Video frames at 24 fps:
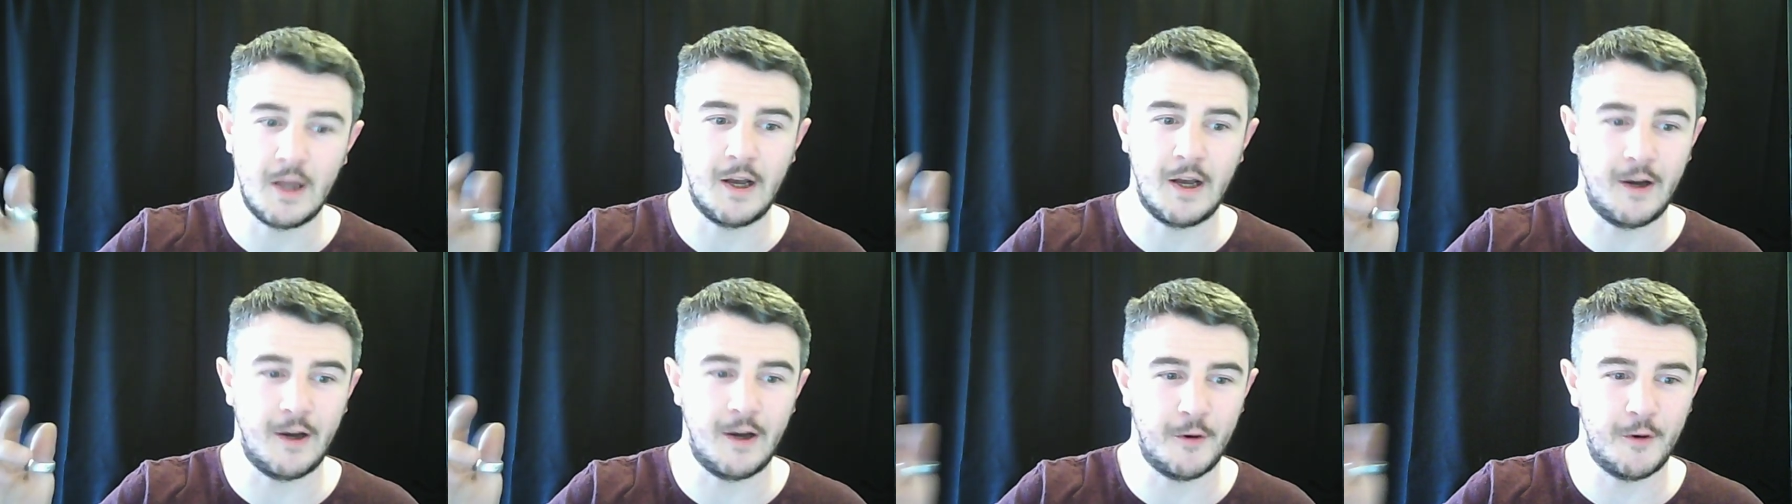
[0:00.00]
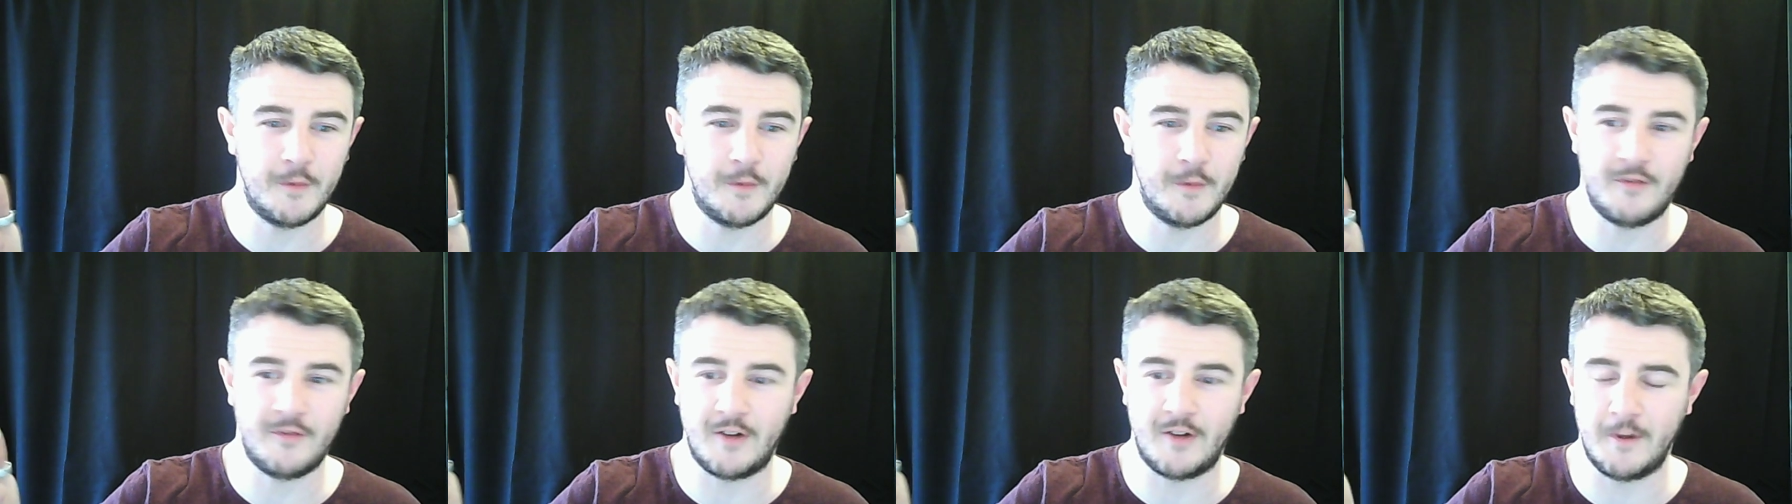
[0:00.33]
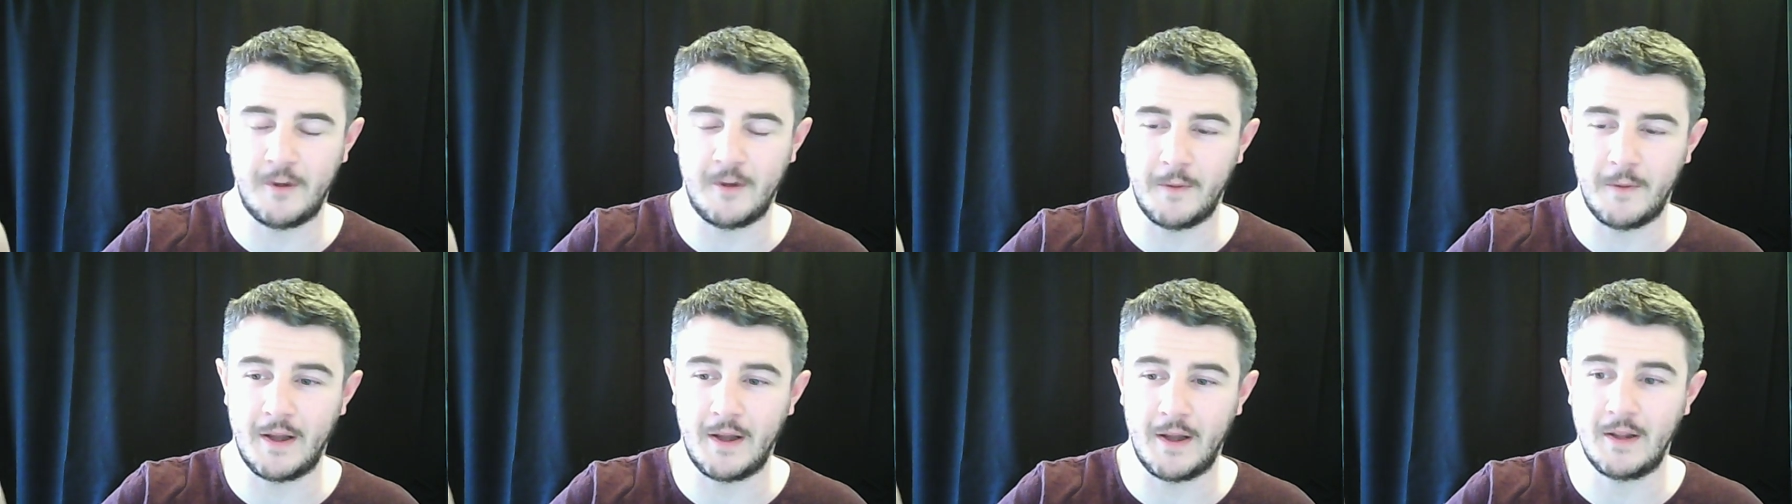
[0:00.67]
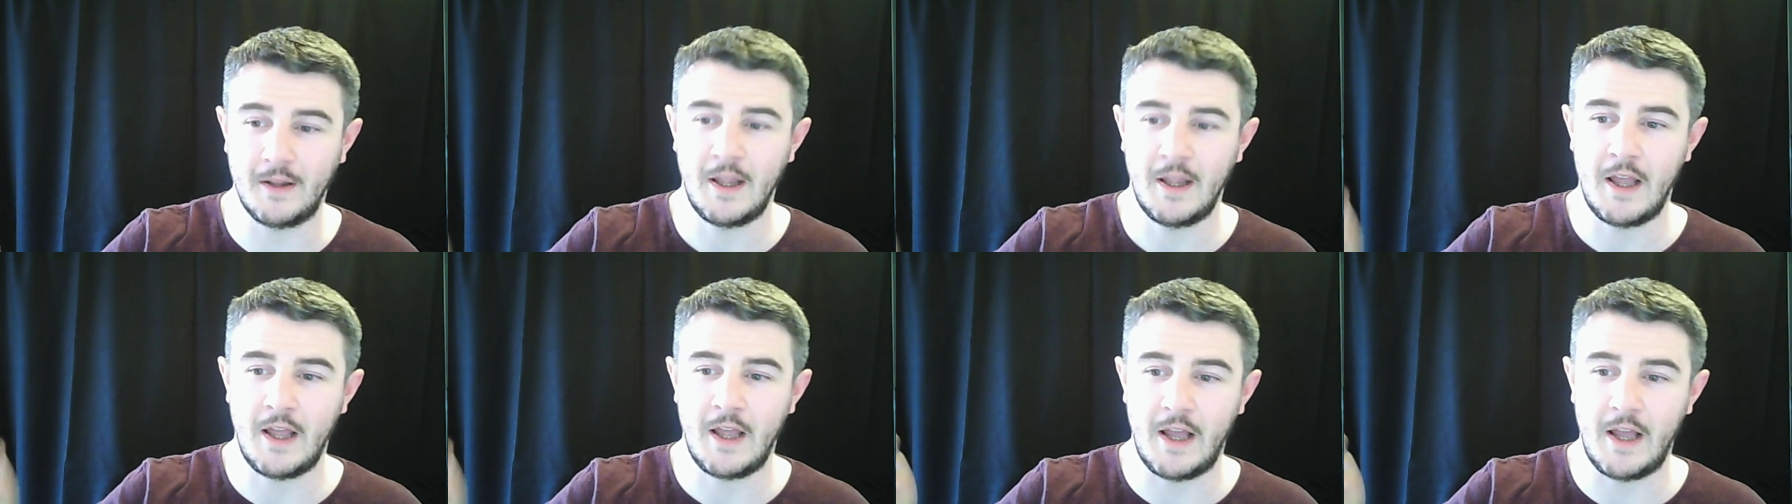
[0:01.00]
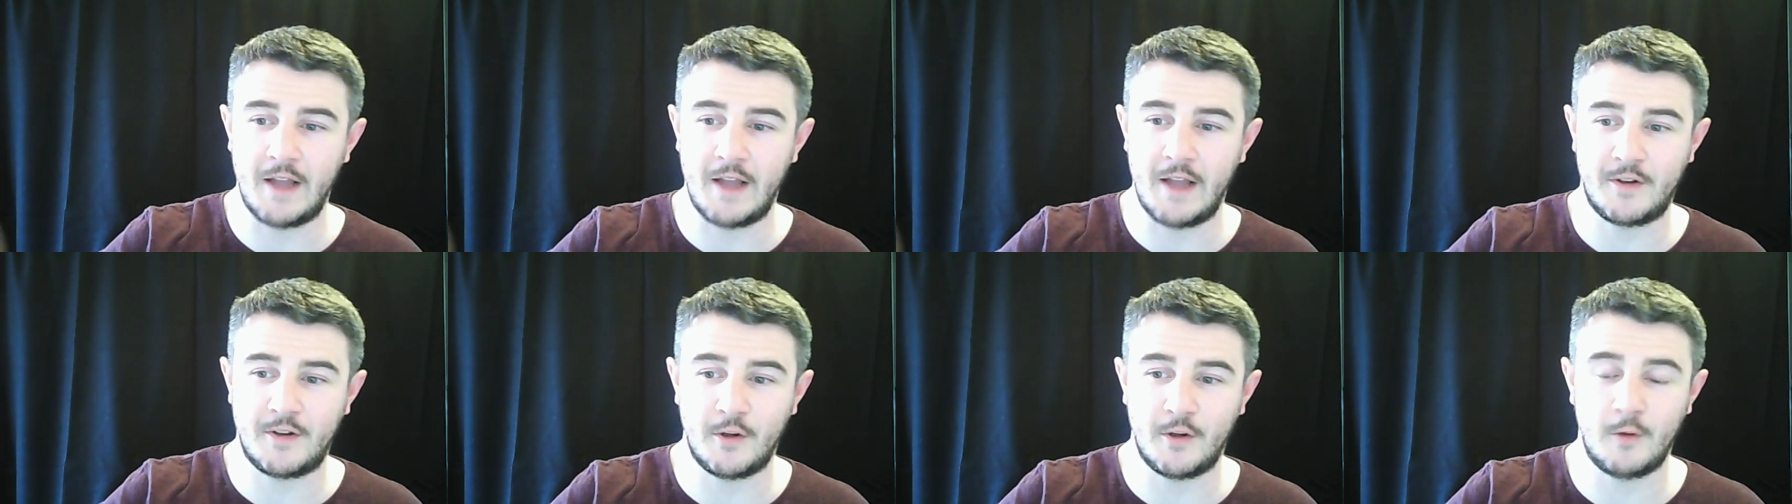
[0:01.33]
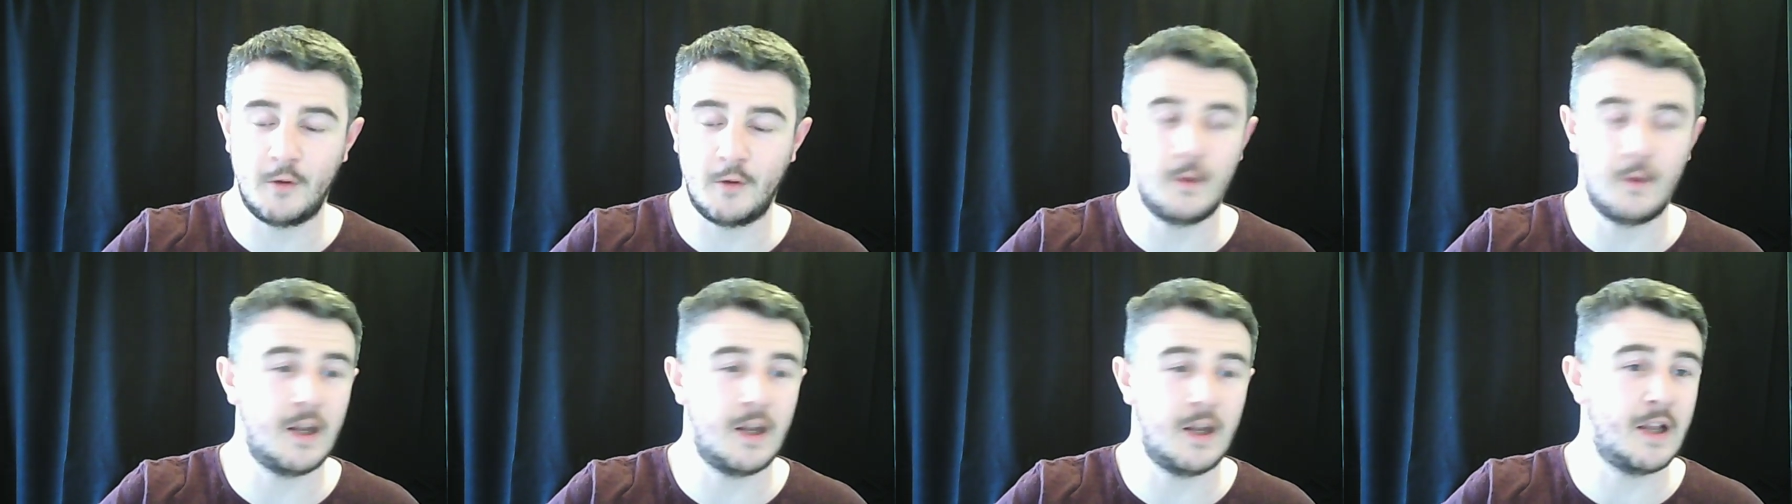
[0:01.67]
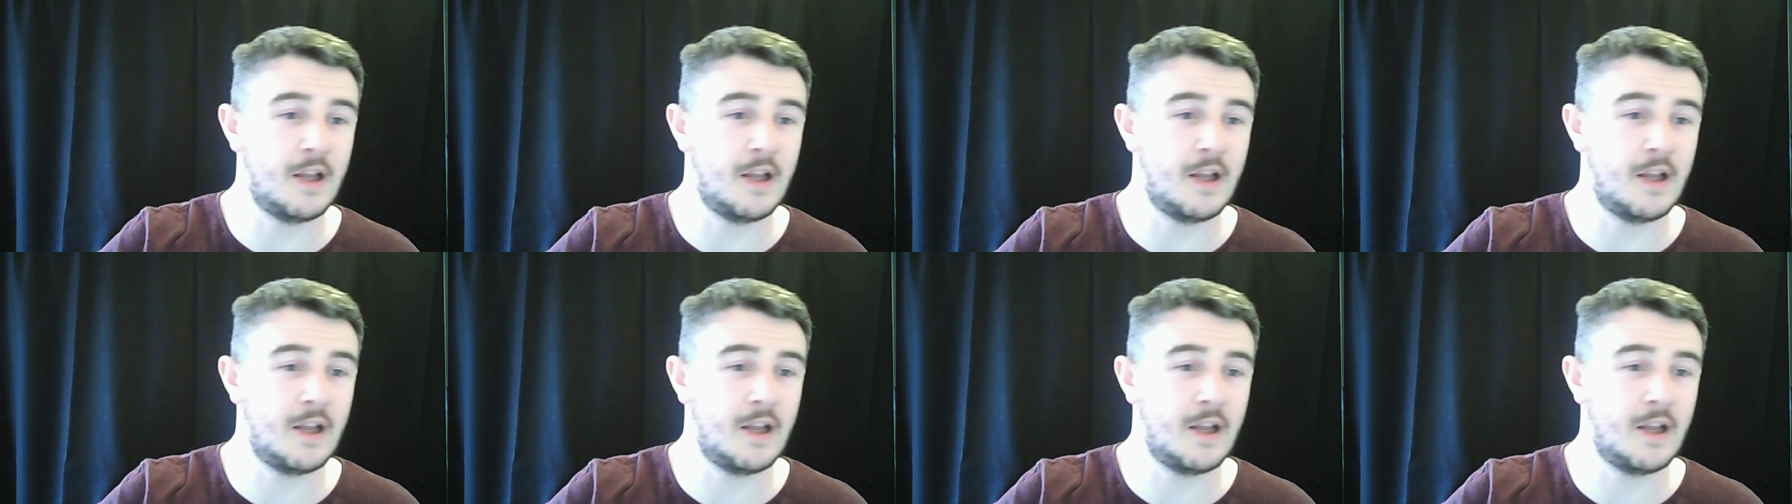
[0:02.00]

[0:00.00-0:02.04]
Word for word: I hope you're very well. Edu